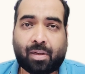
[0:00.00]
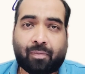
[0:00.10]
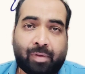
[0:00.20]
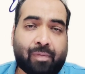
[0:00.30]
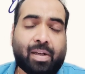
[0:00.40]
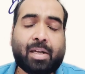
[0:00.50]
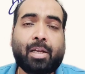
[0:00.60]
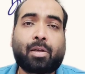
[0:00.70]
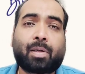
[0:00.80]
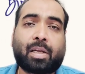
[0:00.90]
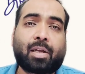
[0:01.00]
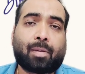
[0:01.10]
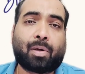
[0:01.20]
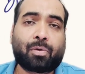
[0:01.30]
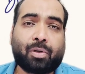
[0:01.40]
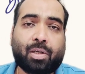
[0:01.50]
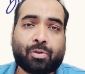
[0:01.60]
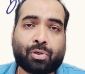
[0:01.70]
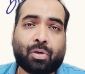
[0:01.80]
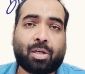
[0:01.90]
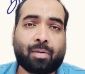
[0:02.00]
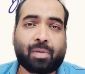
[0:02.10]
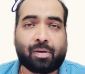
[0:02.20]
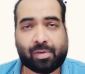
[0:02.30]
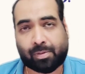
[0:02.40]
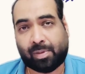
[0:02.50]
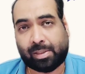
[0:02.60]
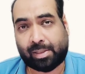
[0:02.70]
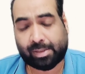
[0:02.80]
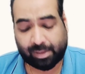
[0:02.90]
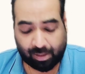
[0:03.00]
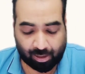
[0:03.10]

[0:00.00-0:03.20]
We will take care about your short-term investment needs.